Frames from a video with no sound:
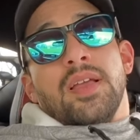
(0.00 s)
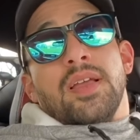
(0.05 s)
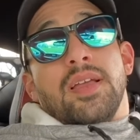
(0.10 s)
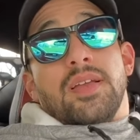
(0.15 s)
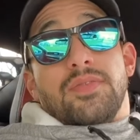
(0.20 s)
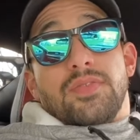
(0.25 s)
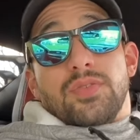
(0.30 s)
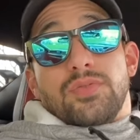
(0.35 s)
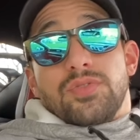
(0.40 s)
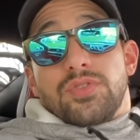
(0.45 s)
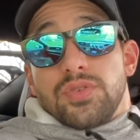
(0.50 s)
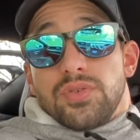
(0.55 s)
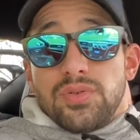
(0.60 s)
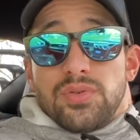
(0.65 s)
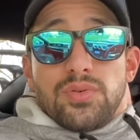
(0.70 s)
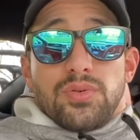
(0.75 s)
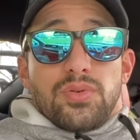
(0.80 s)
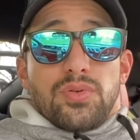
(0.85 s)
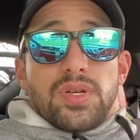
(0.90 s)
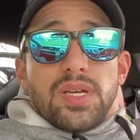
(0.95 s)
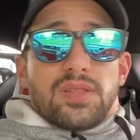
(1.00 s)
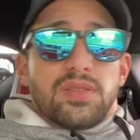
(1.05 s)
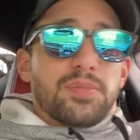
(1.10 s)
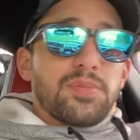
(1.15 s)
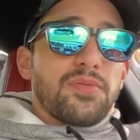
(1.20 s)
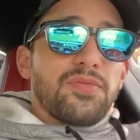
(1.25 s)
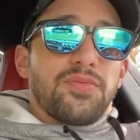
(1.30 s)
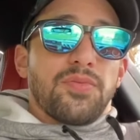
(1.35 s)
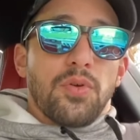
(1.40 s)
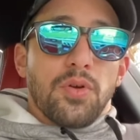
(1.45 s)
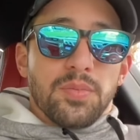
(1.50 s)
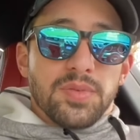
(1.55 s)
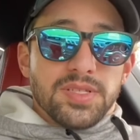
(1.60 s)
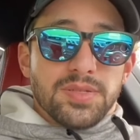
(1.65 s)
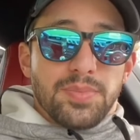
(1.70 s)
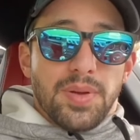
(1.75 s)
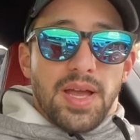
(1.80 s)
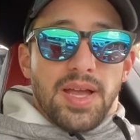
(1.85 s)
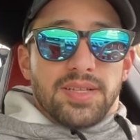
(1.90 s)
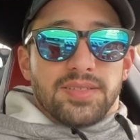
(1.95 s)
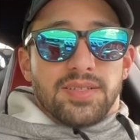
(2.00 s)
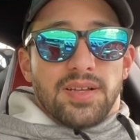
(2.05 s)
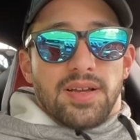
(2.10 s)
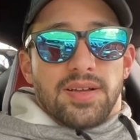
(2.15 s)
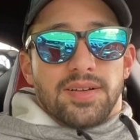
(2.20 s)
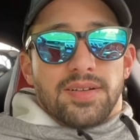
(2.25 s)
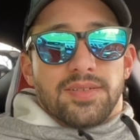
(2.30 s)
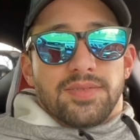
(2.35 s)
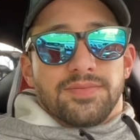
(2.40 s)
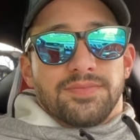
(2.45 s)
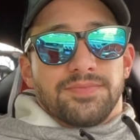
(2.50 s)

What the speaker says: if you do get the performance pack tire,